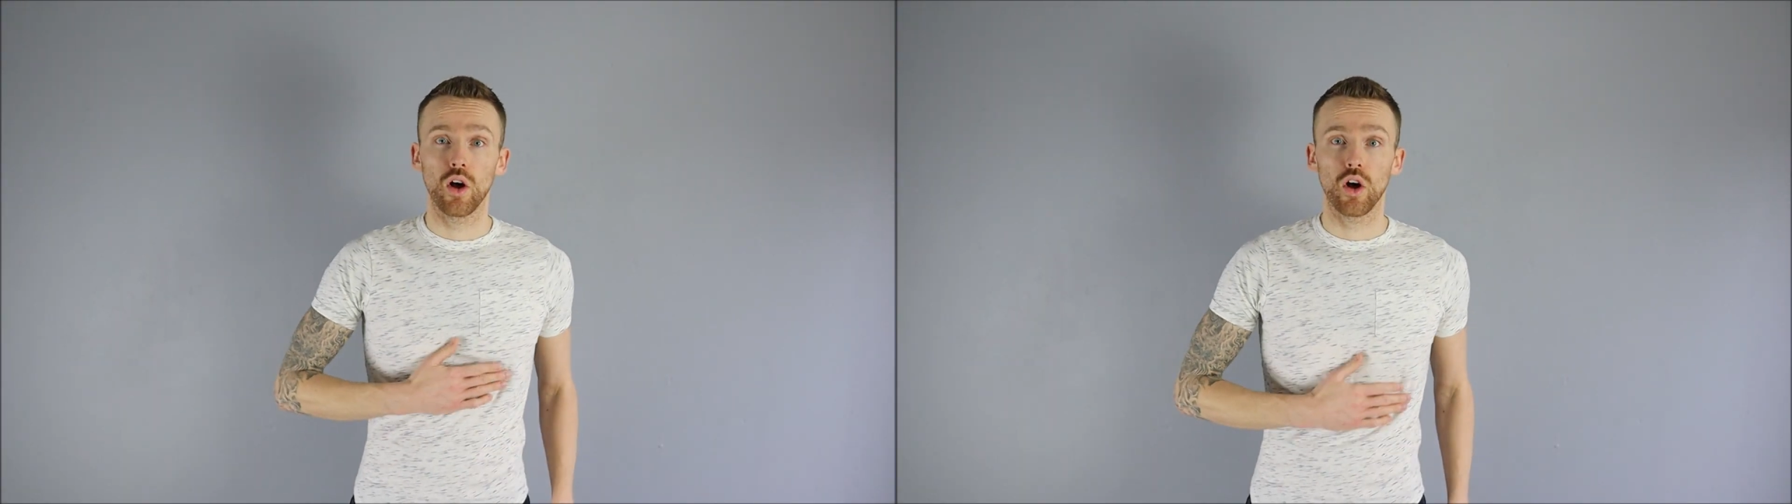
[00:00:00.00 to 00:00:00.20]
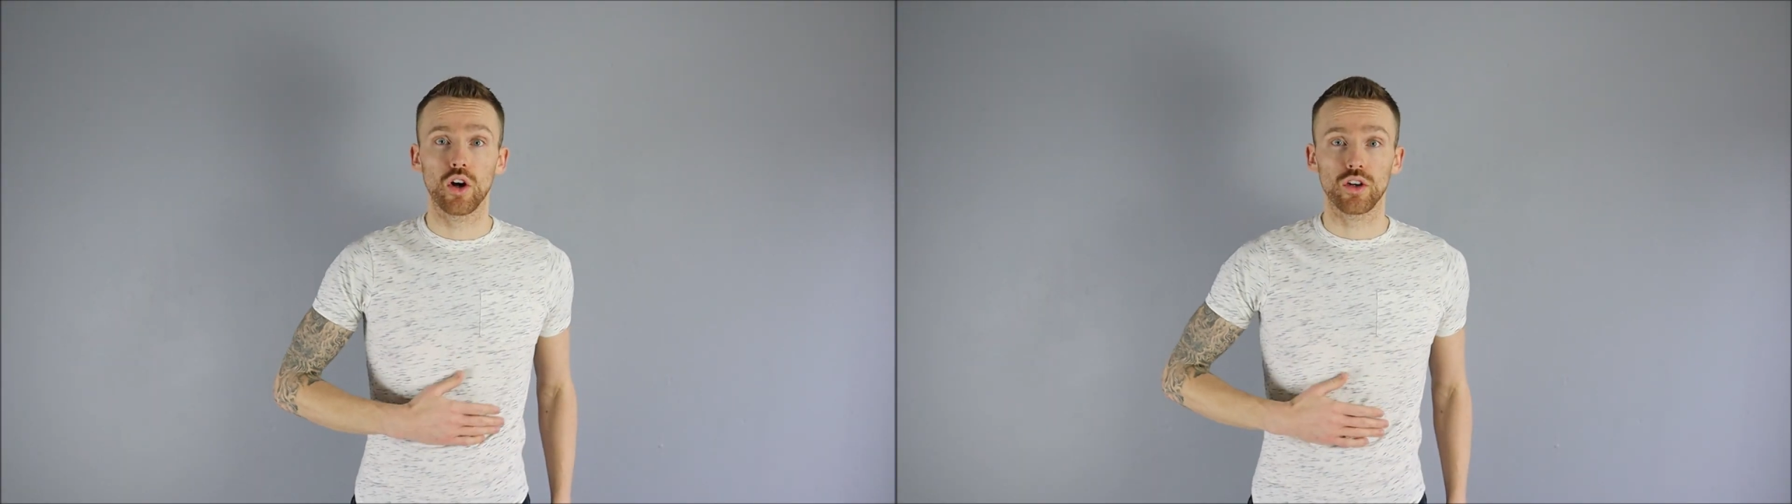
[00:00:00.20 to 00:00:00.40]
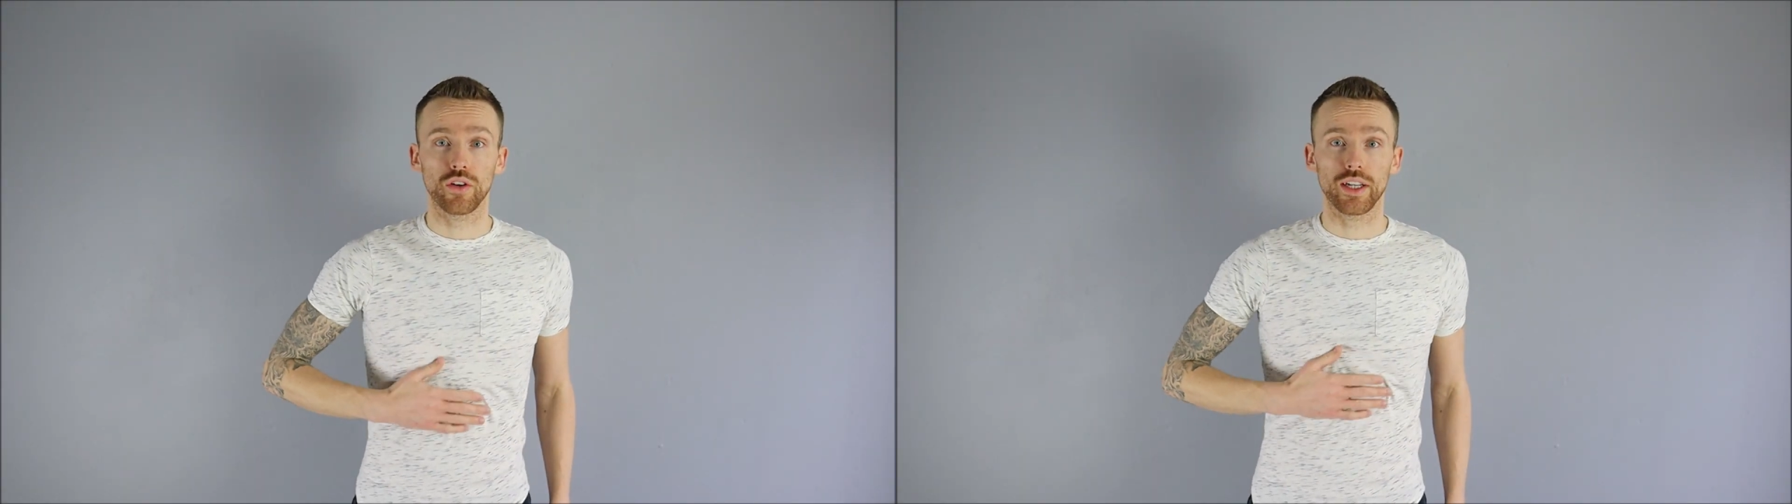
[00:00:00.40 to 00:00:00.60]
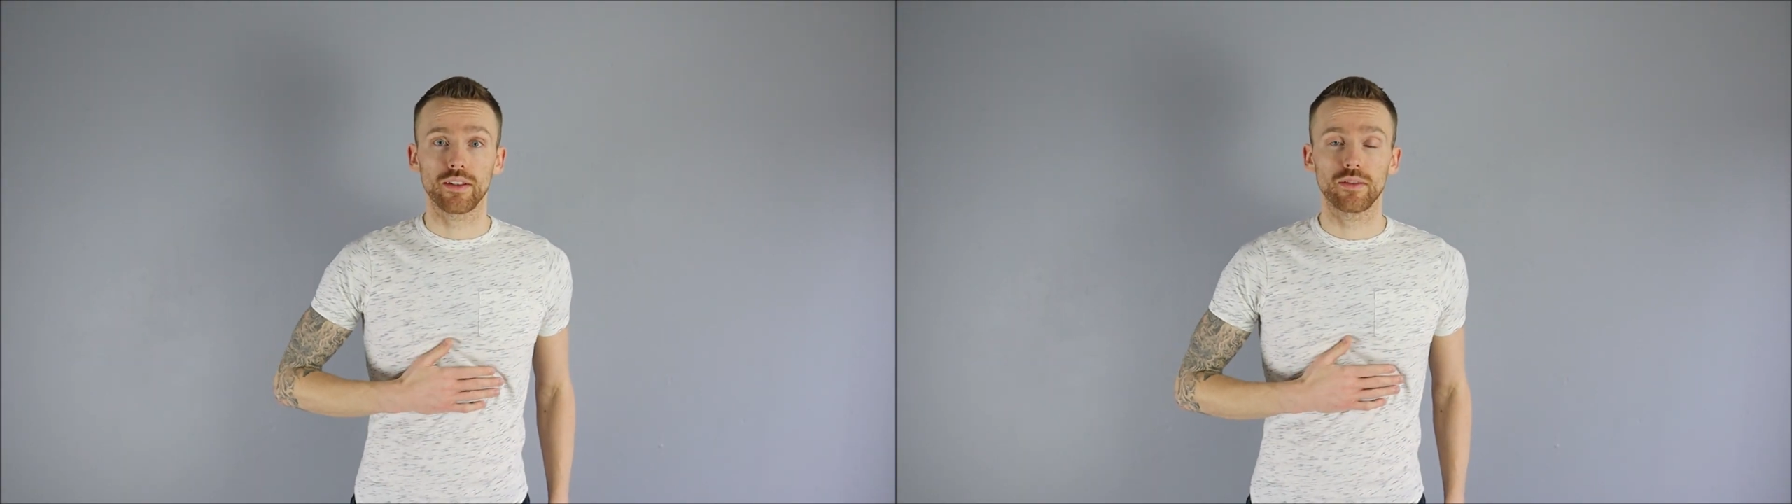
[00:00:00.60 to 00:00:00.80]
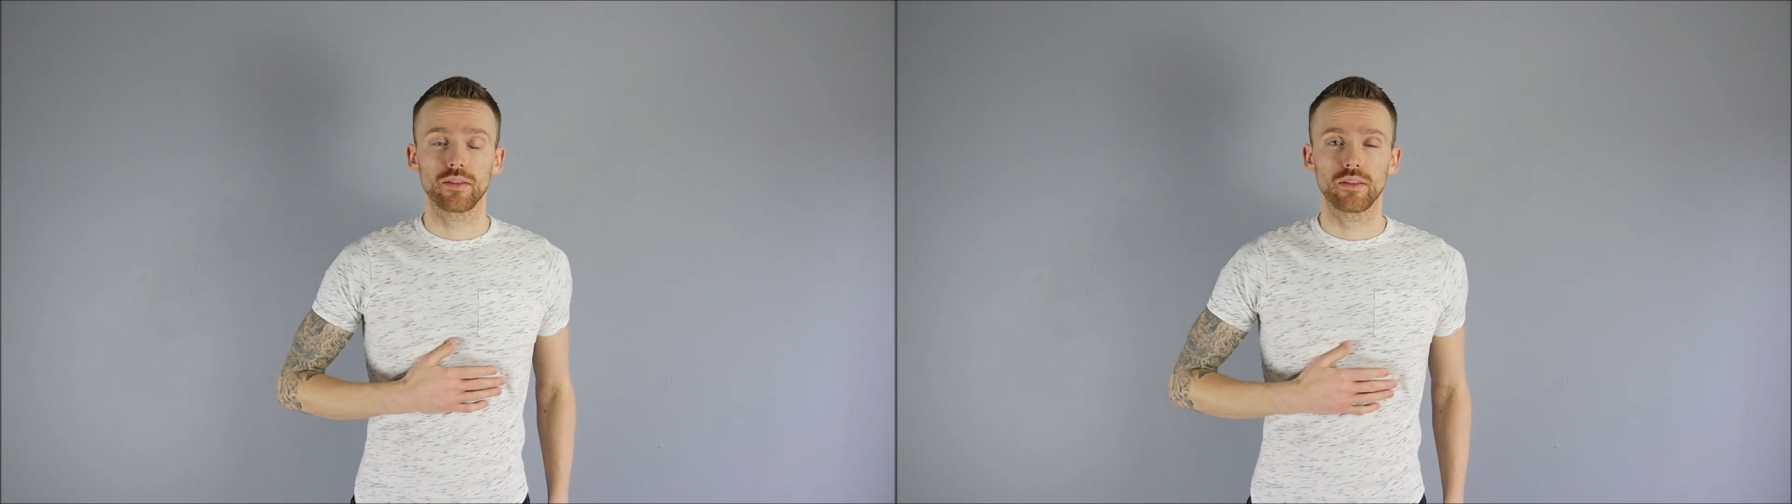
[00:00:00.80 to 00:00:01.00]
Hungry.
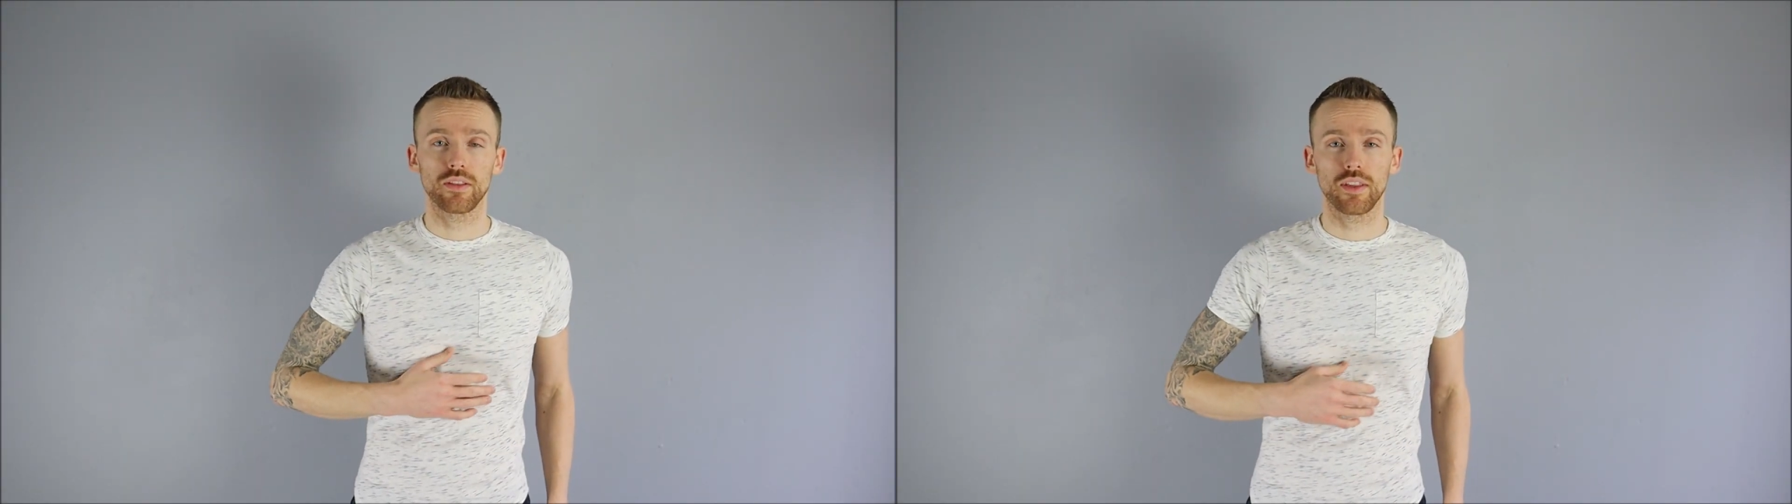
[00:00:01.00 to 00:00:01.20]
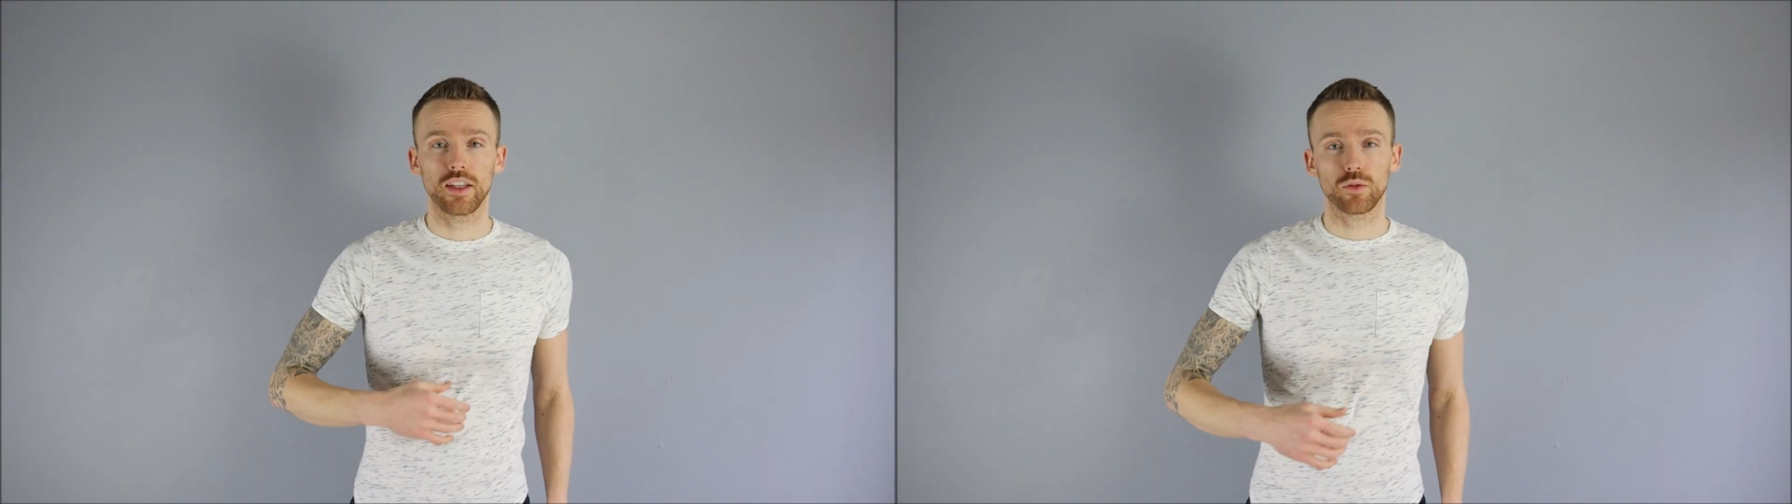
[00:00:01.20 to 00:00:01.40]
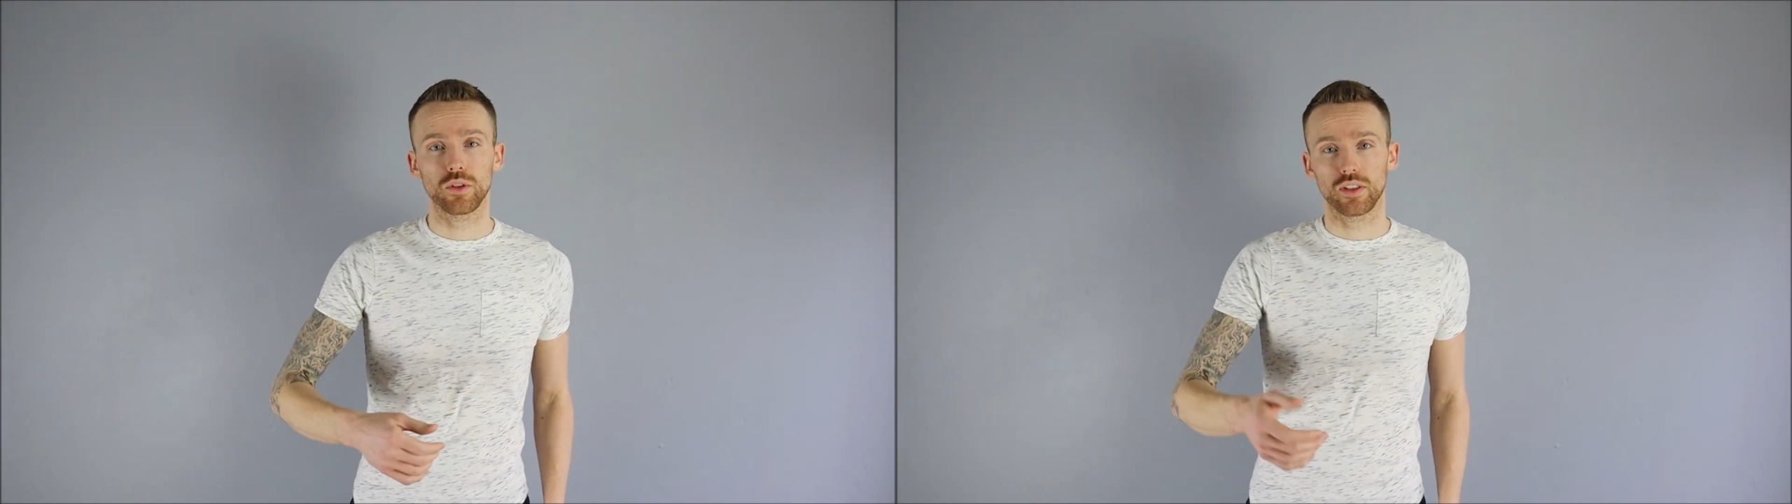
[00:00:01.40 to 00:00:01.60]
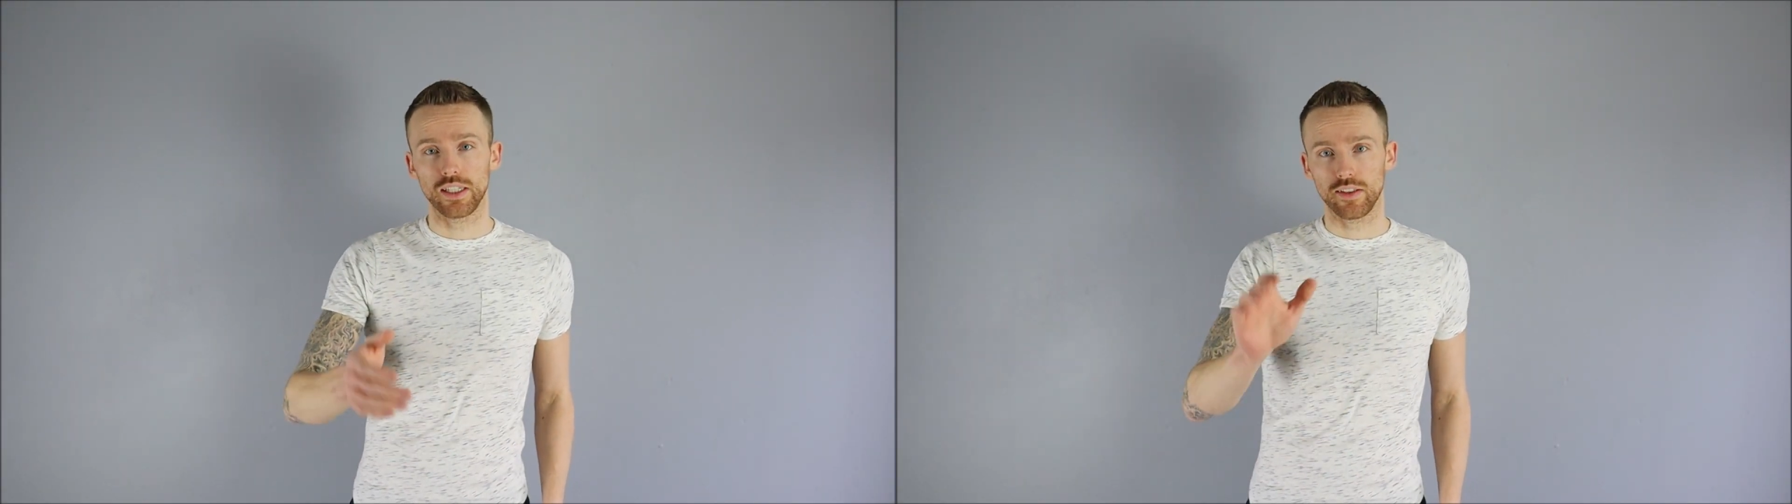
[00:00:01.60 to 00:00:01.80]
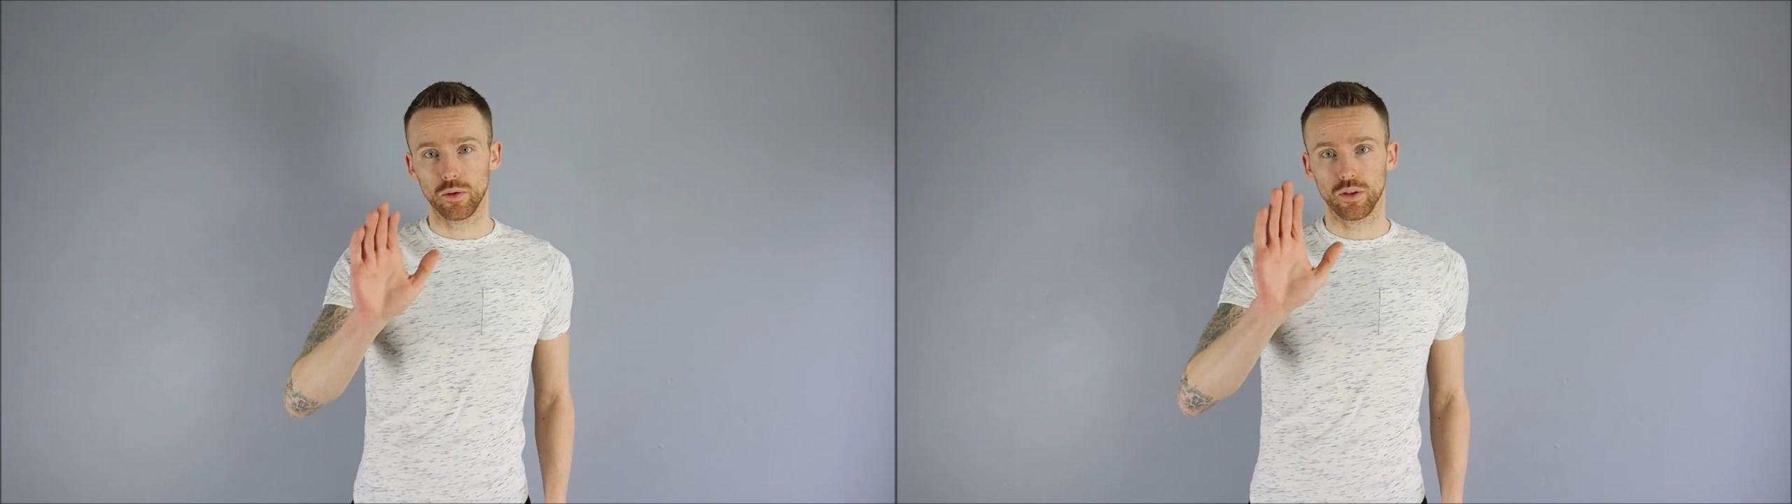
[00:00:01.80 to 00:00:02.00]
This one's an
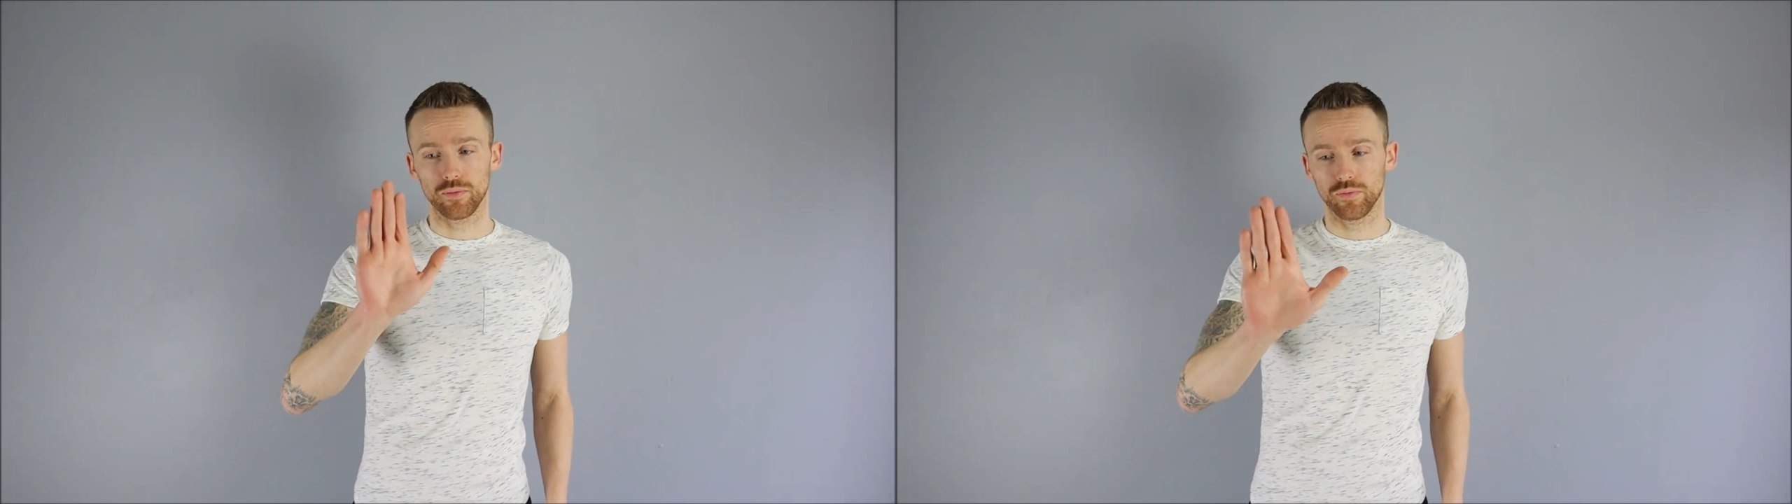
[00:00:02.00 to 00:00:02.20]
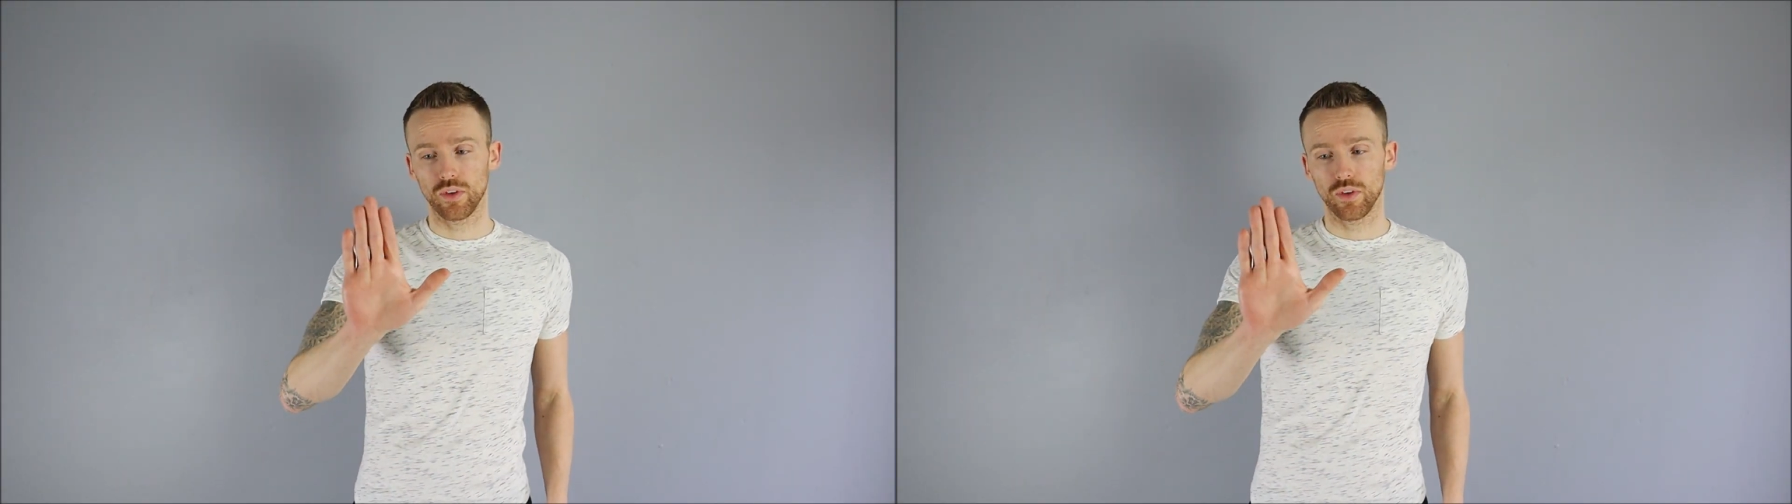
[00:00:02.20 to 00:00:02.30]
easy one.